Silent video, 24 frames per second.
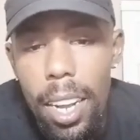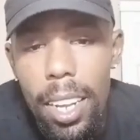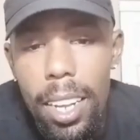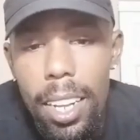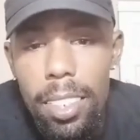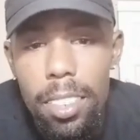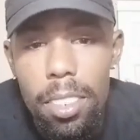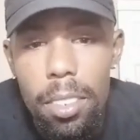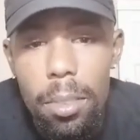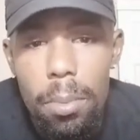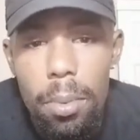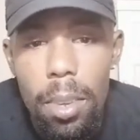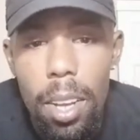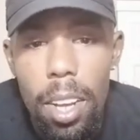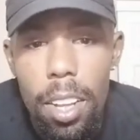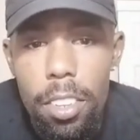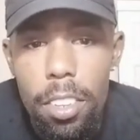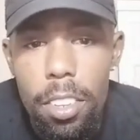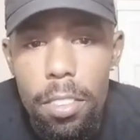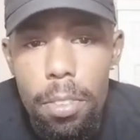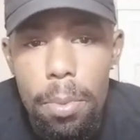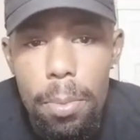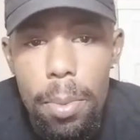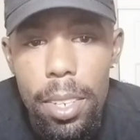I got some other
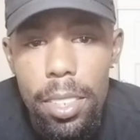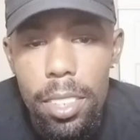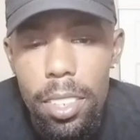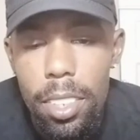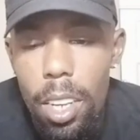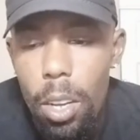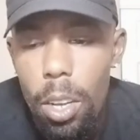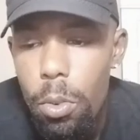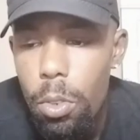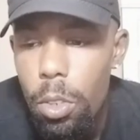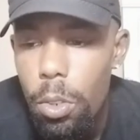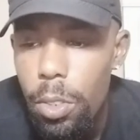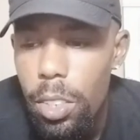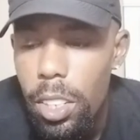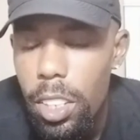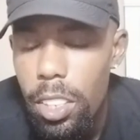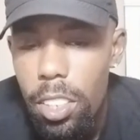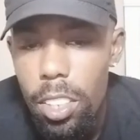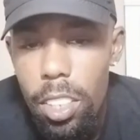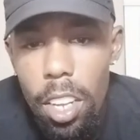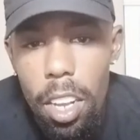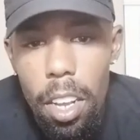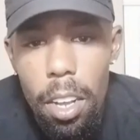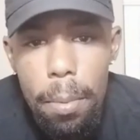information I want to
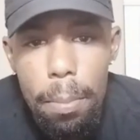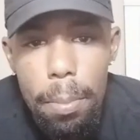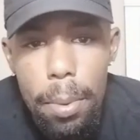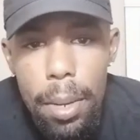release in y'all.